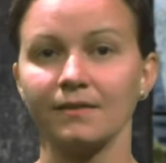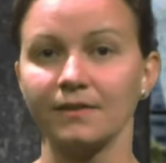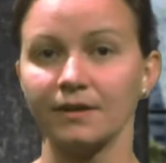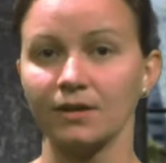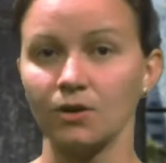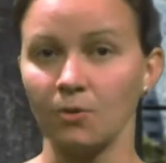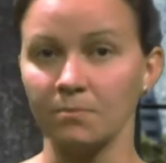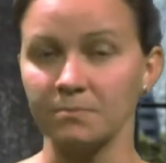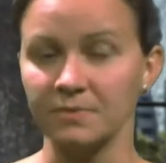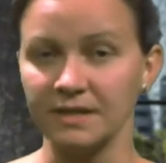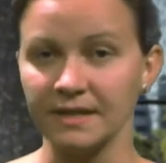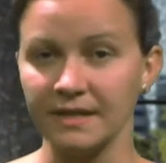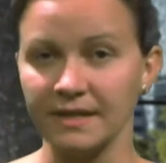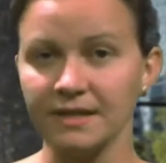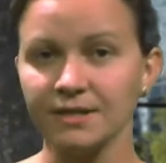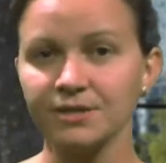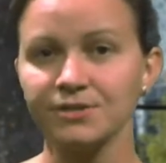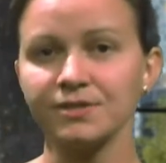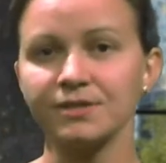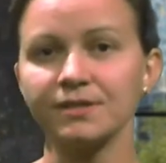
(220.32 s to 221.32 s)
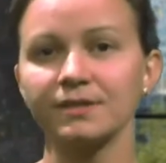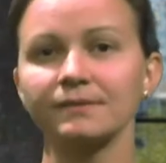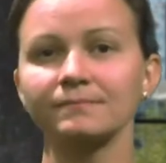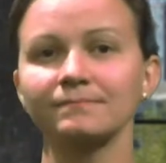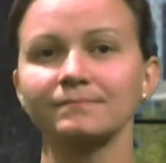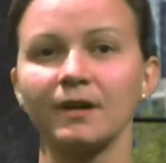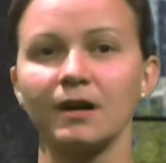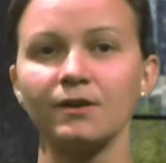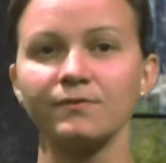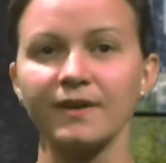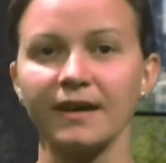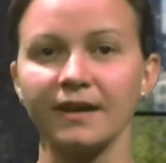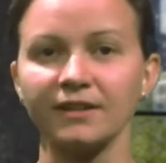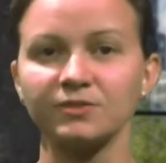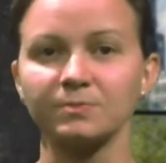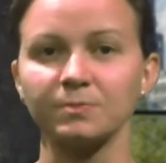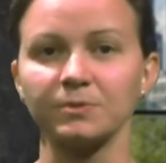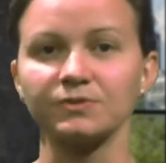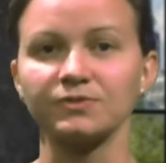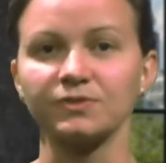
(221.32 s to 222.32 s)
The combination of
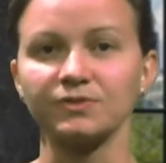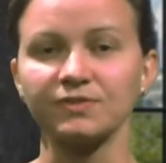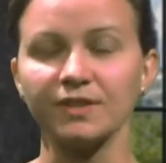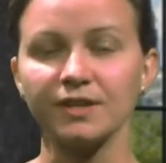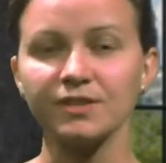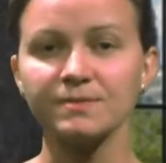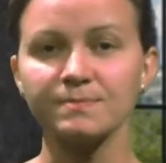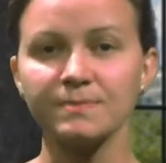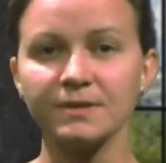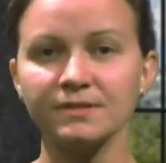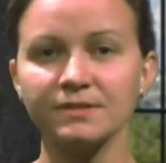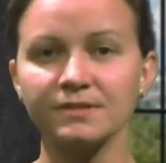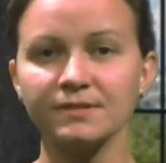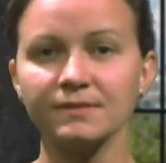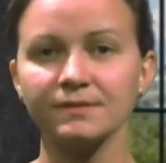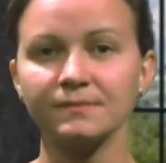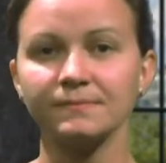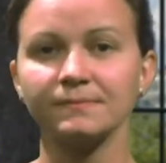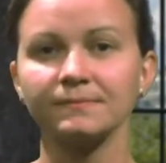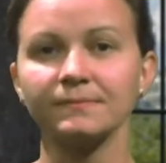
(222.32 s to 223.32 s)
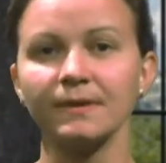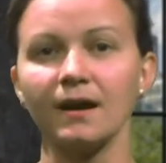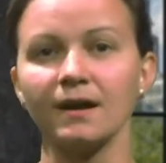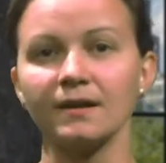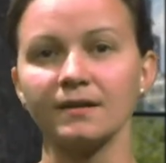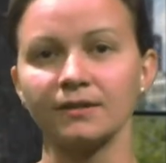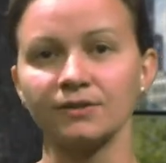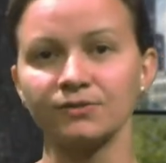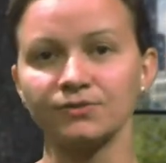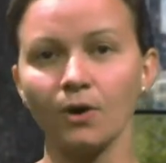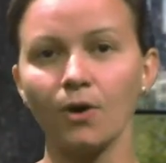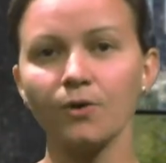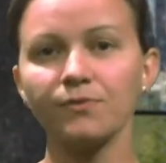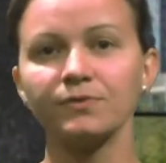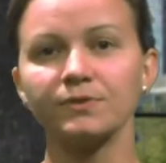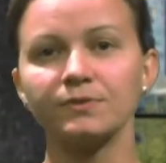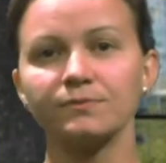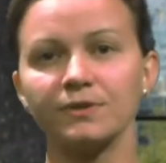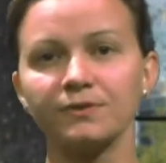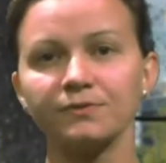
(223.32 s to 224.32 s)
experts' assessment is
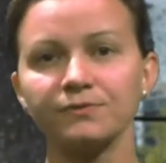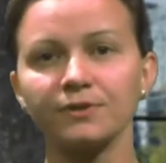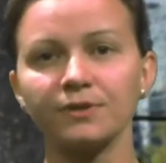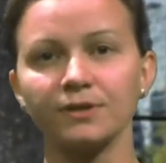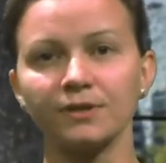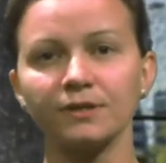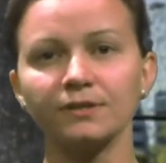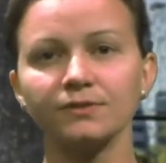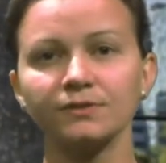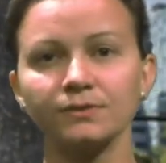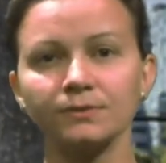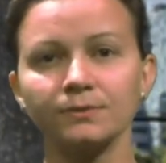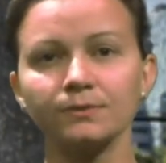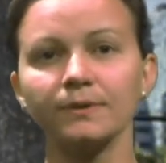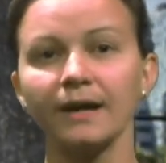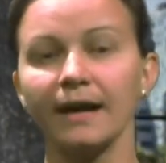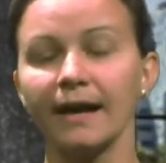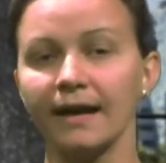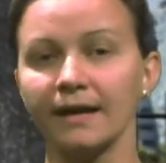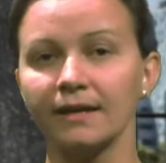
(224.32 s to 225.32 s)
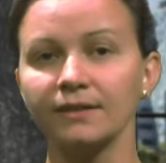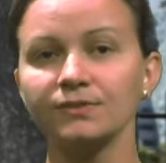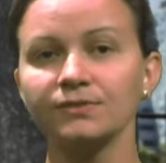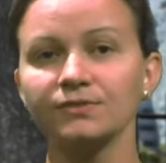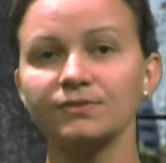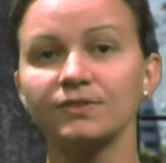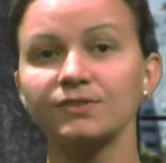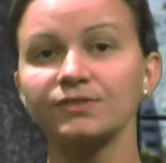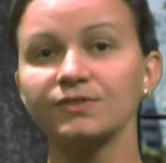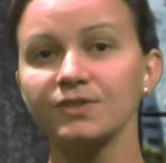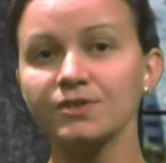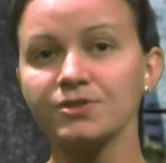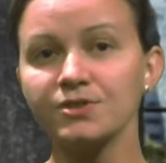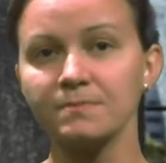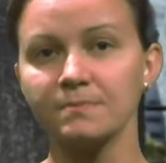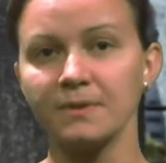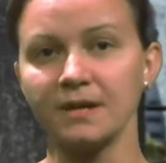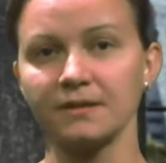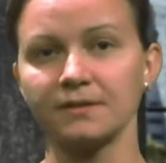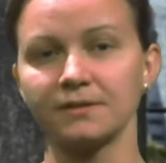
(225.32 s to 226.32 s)
often referred to as
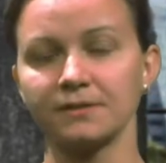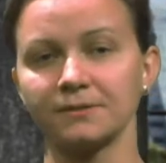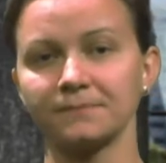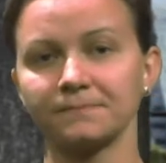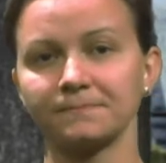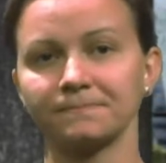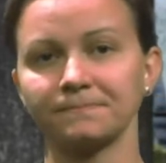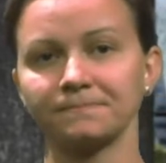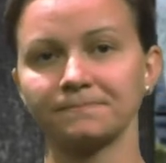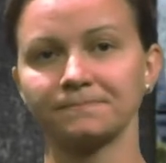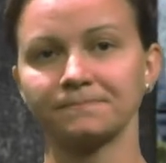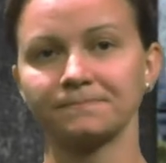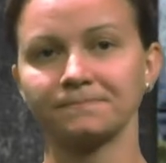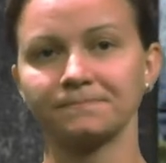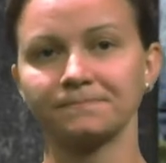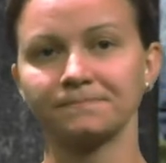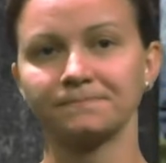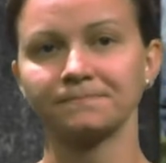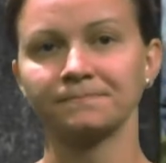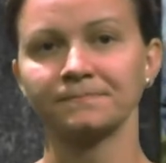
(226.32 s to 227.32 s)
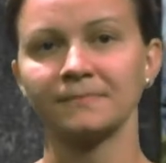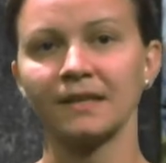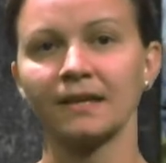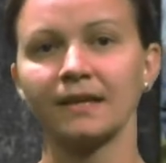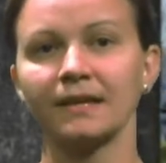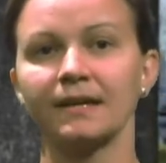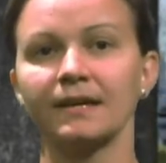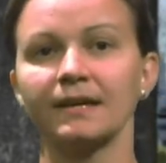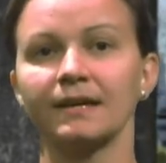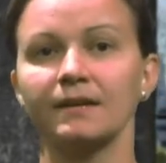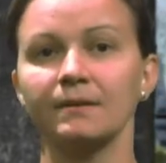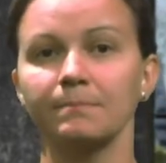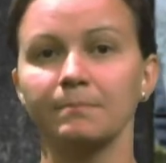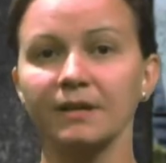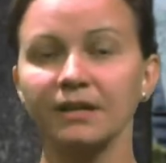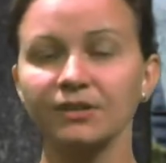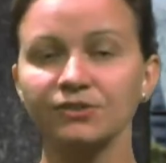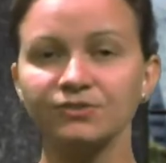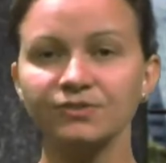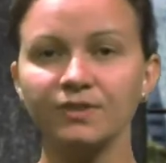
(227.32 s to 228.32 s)
decision maker.
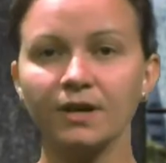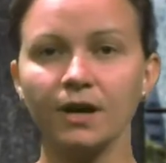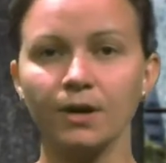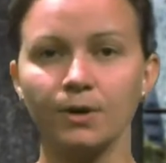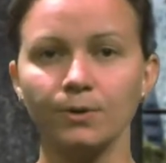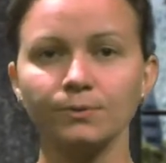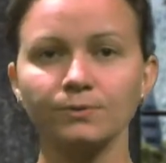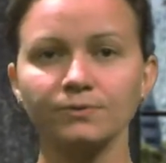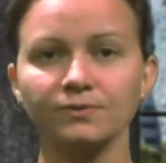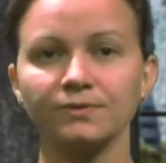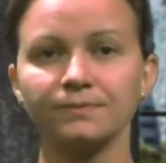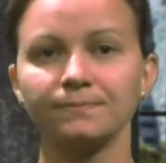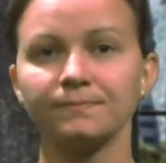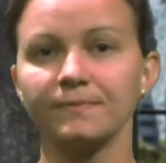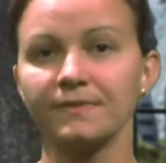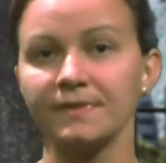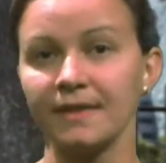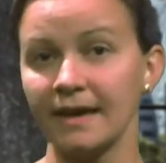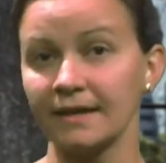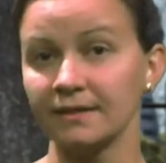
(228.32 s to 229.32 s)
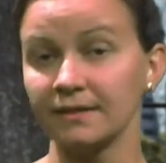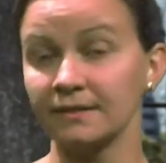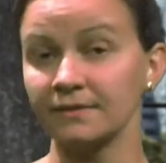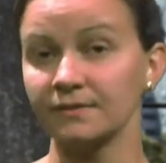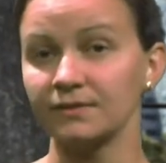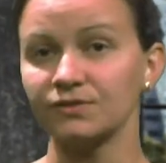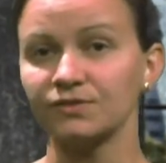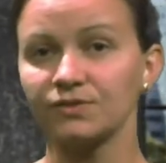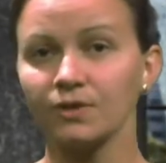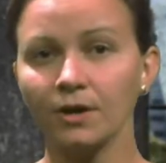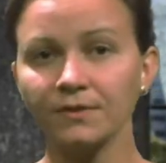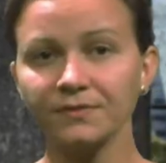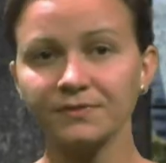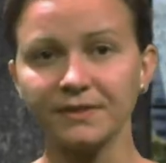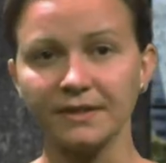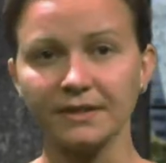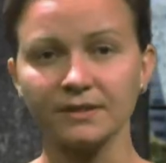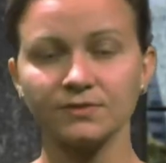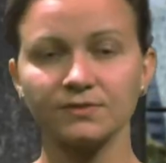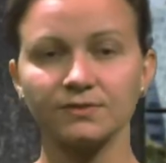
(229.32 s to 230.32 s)
Please note that in this
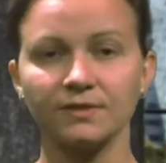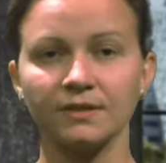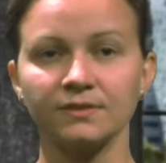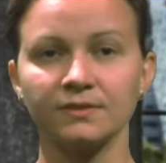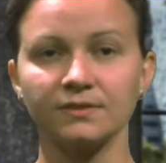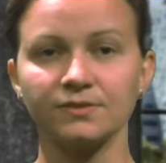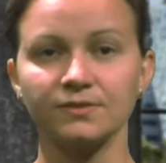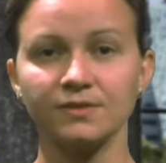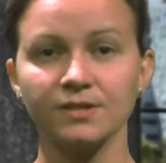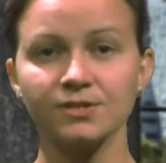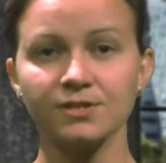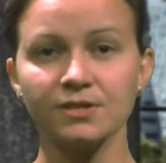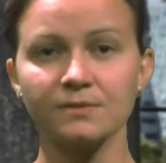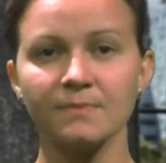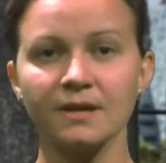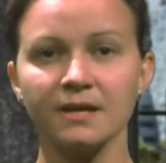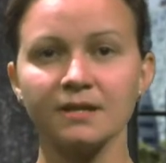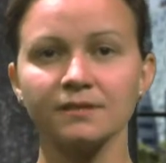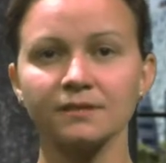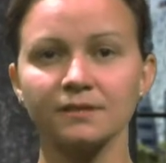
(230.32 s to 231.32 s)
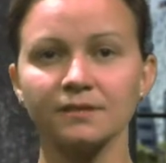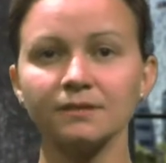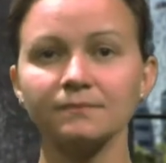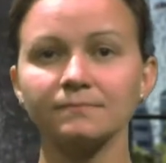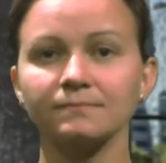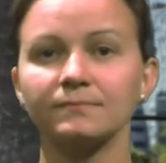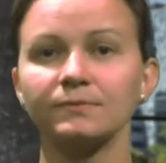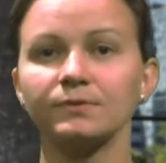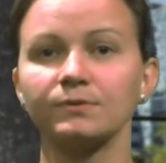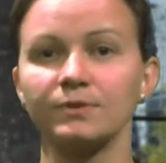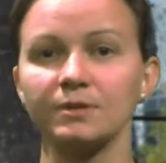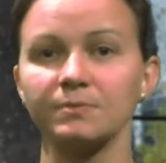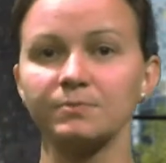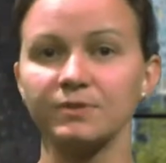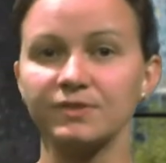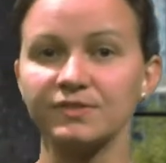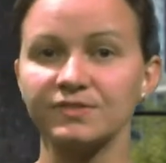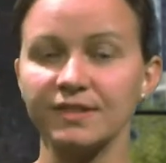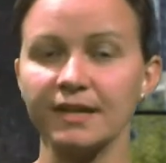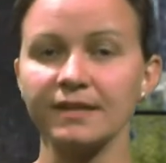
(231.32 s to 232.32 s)
context, a decision maker
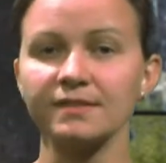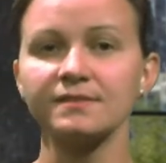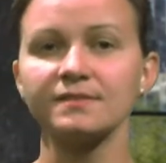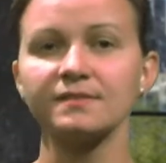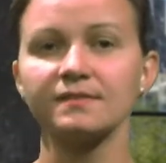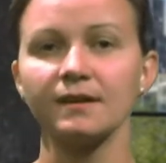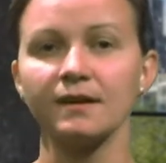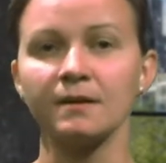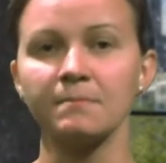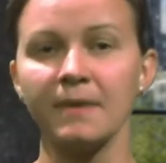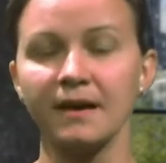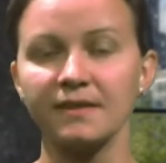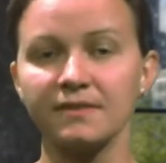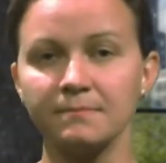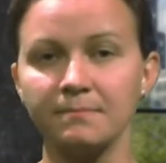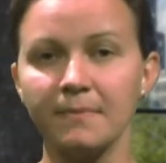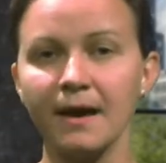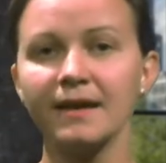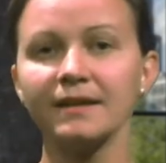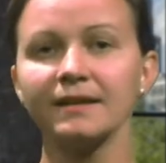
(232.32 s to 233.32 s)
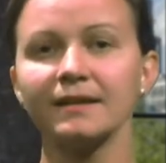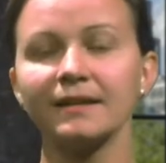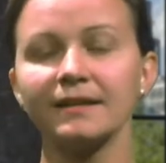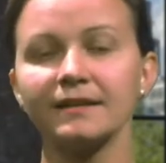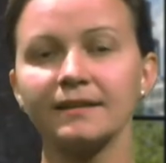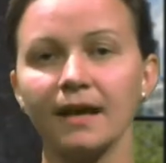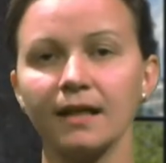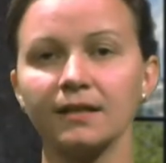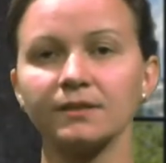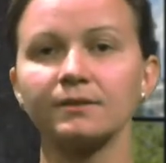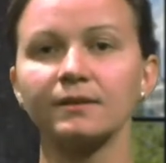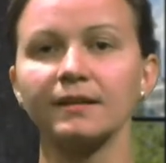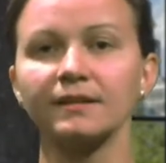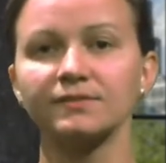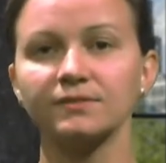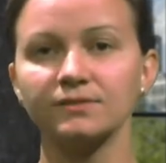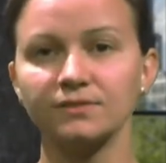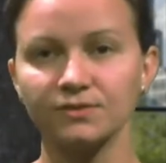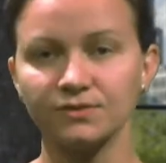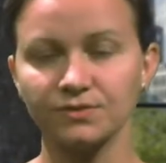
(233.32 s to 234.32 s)
represents a mathematically
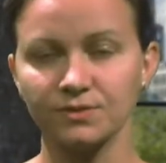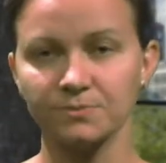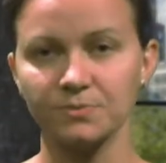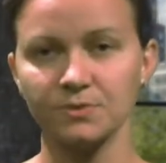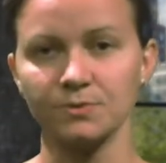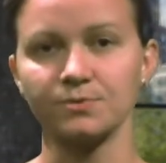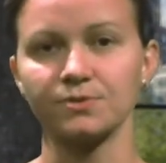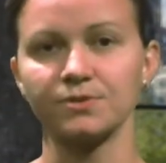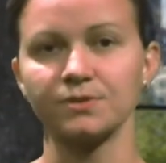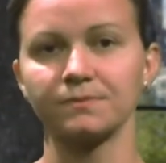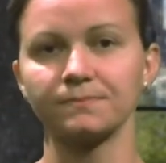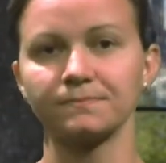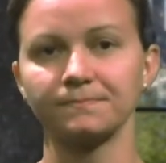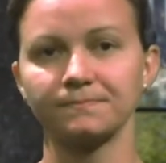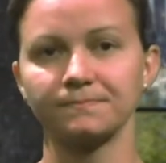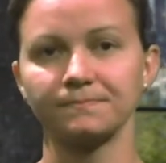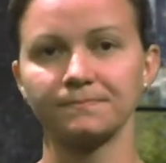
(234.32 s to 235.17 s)
calculated distribution,